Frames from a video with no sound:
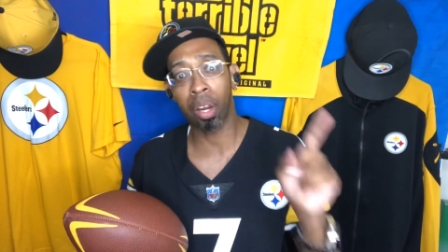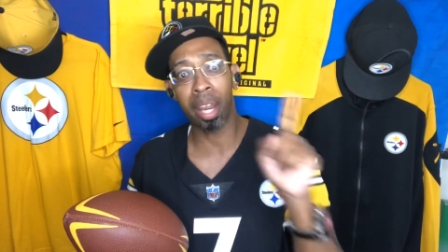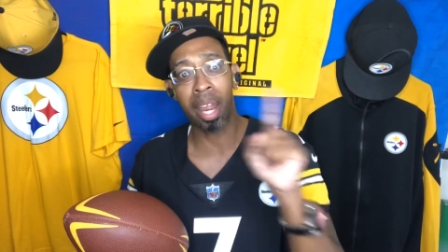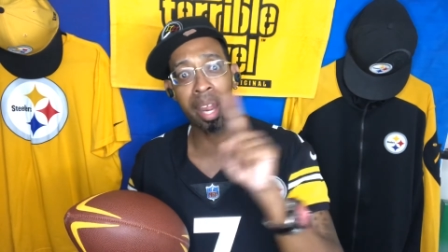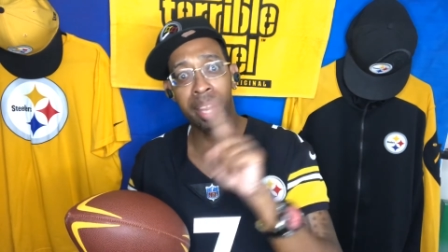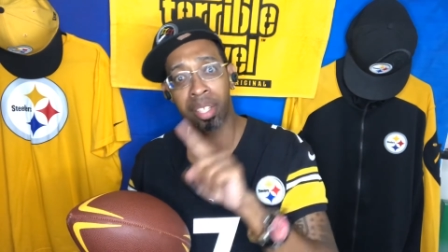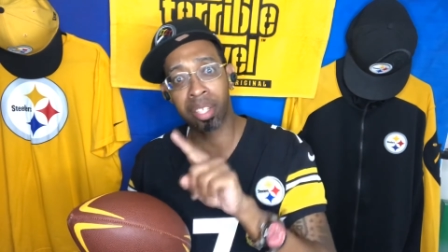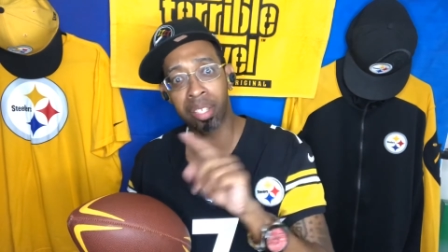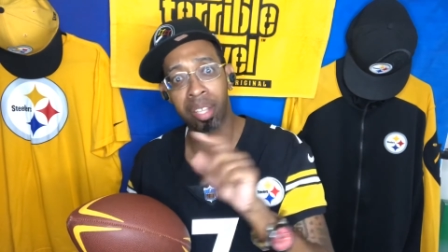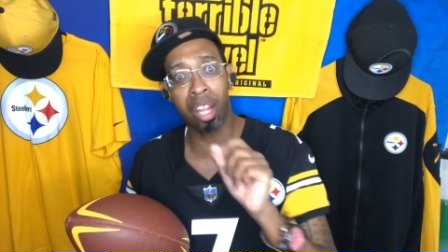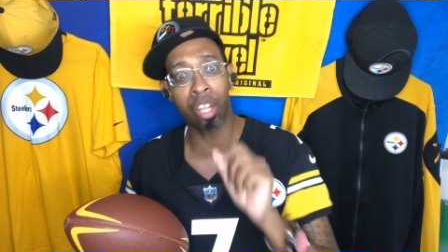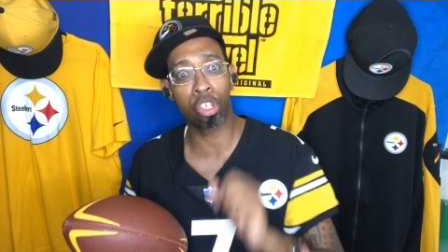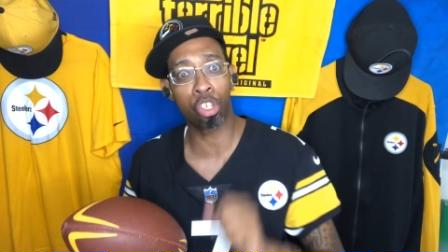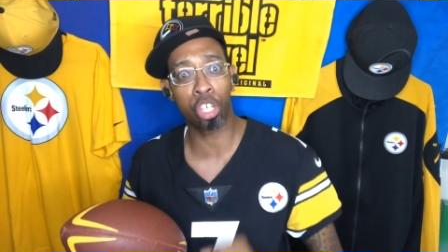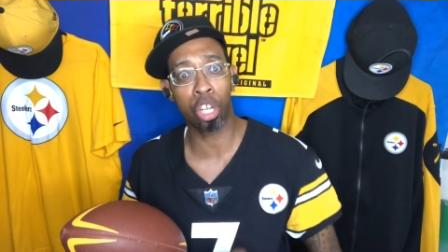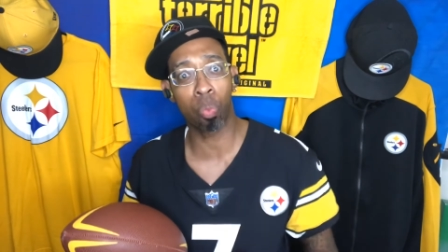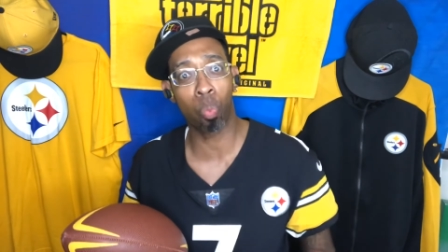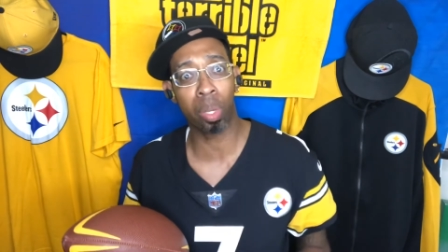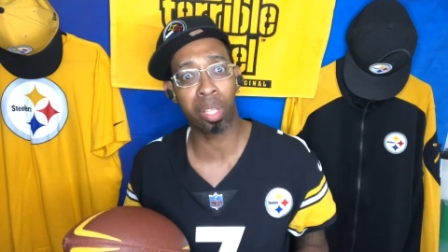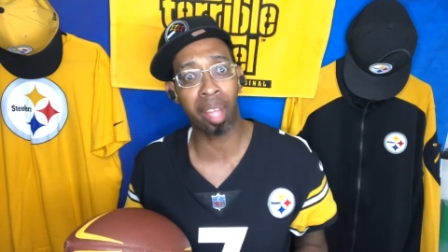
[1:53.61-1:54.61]

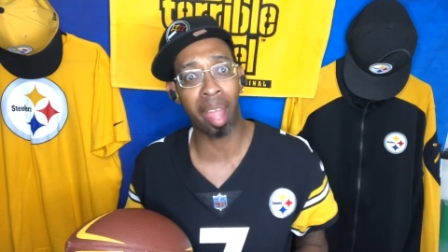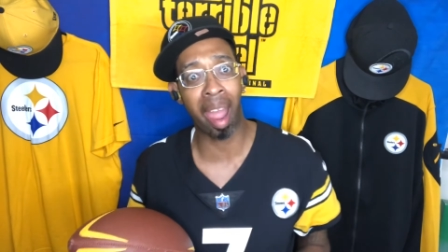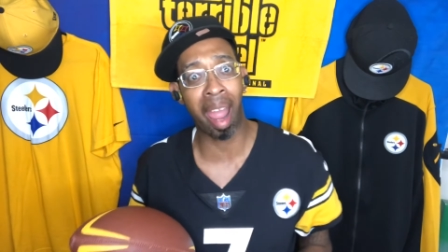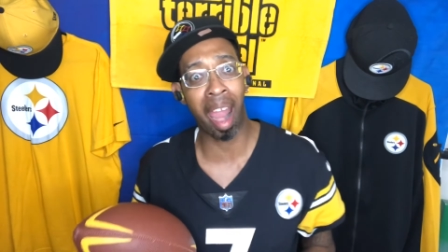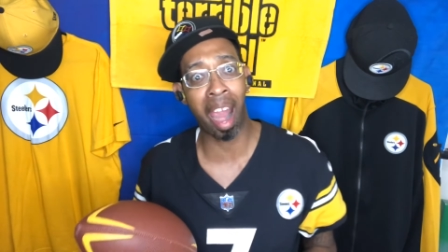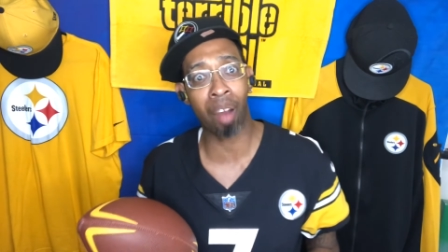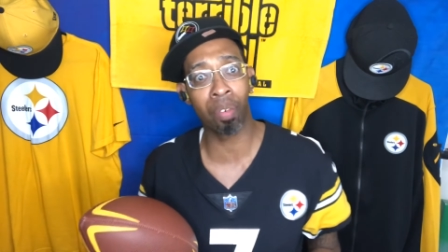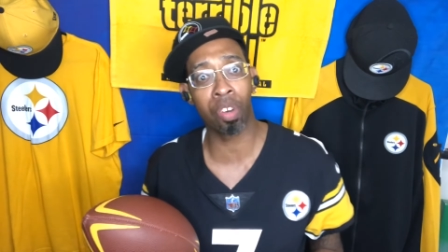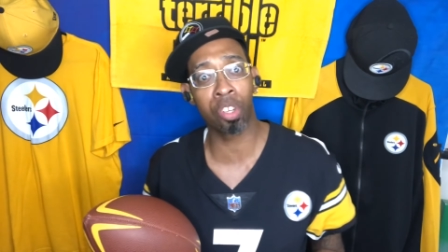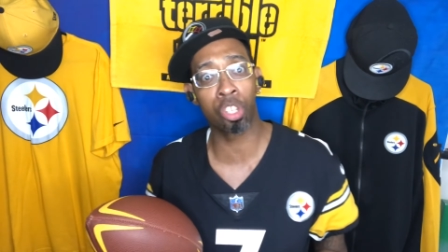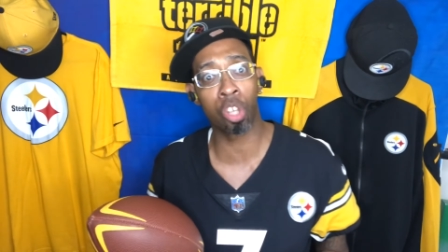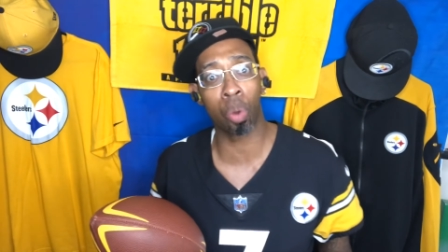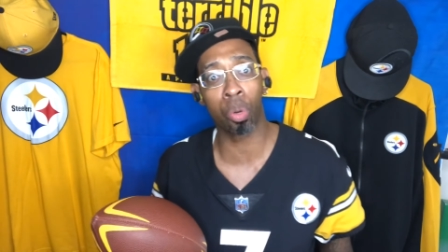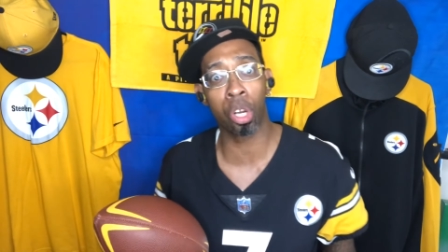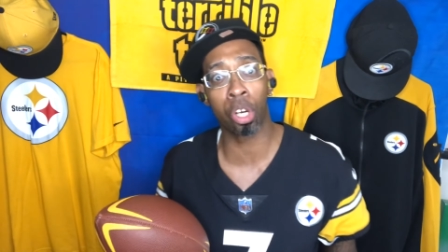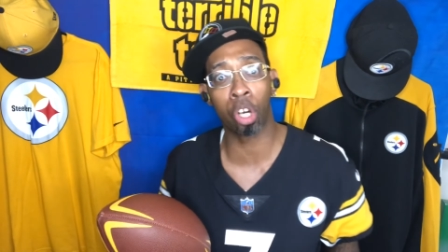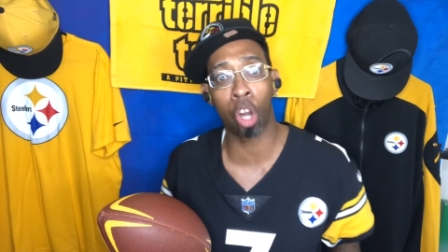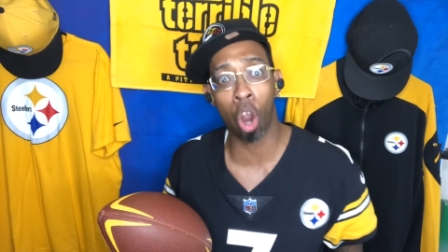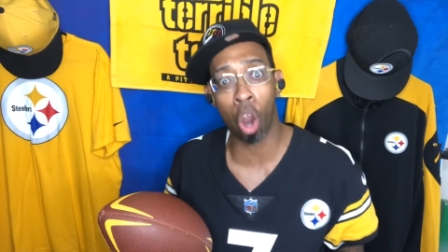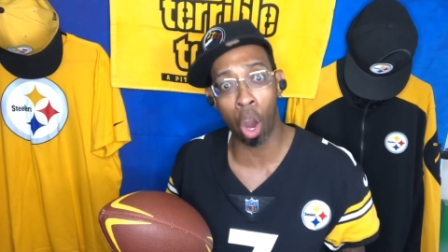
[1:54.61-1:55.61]
extension with the Arizona
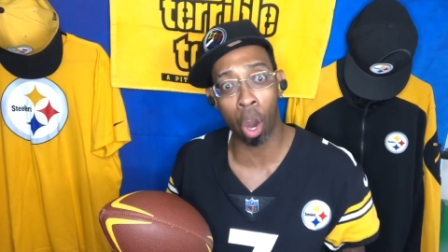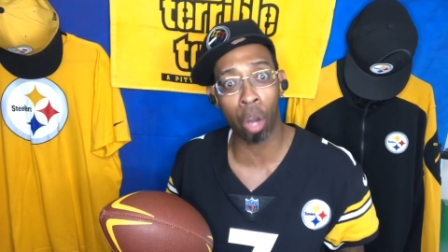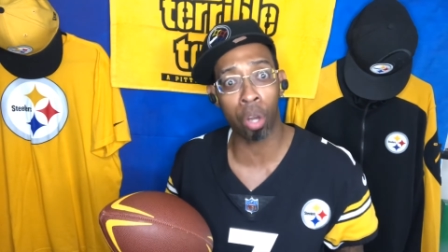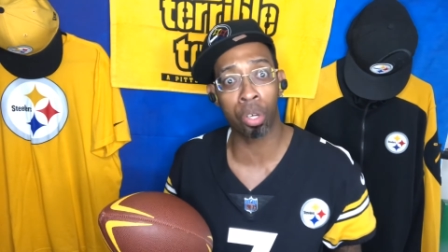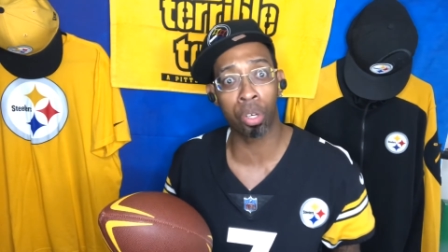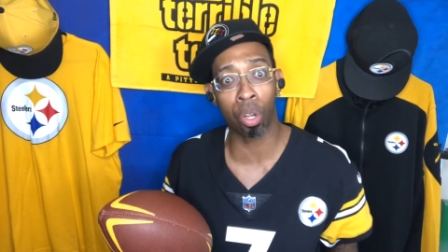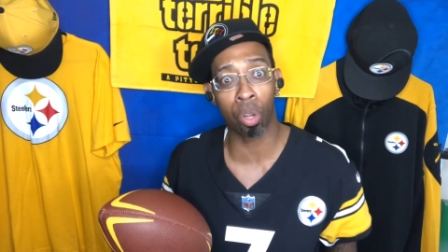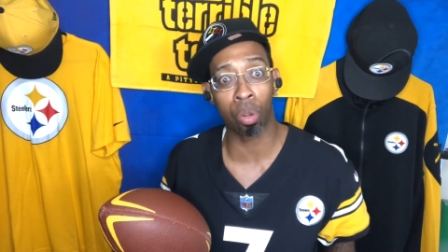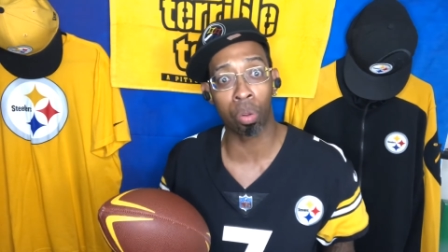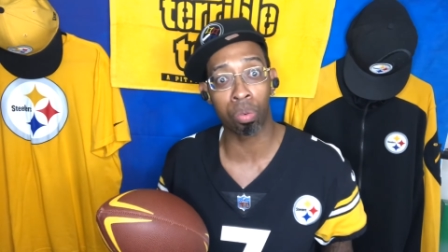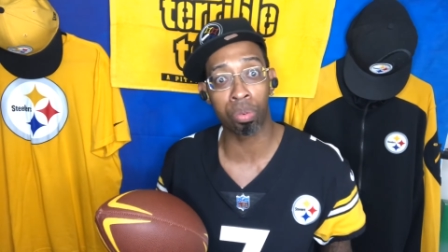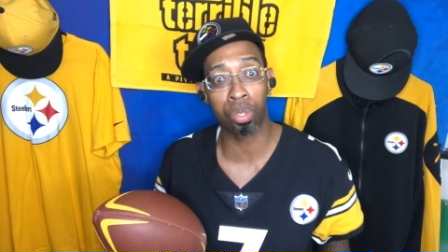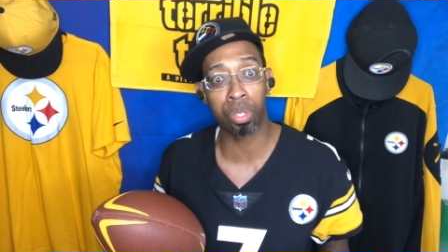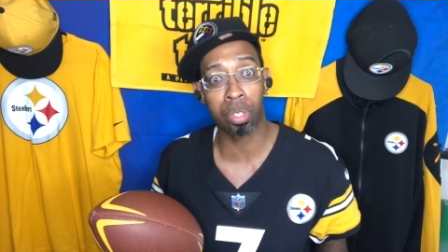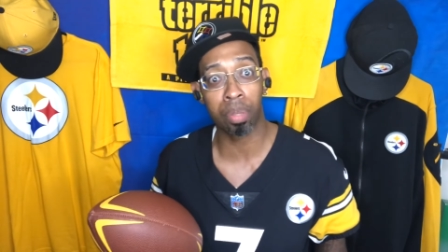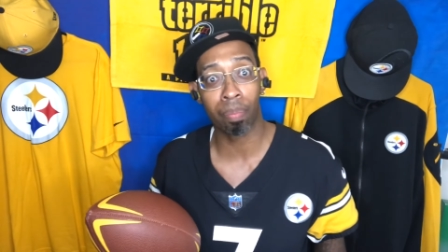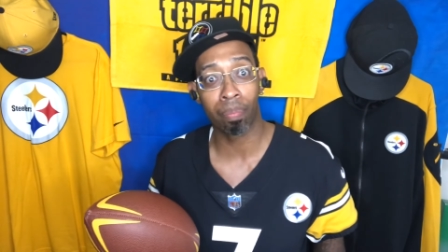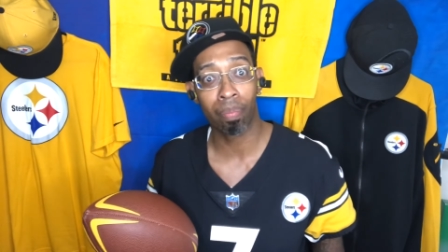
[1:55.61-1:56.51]
Cardinals,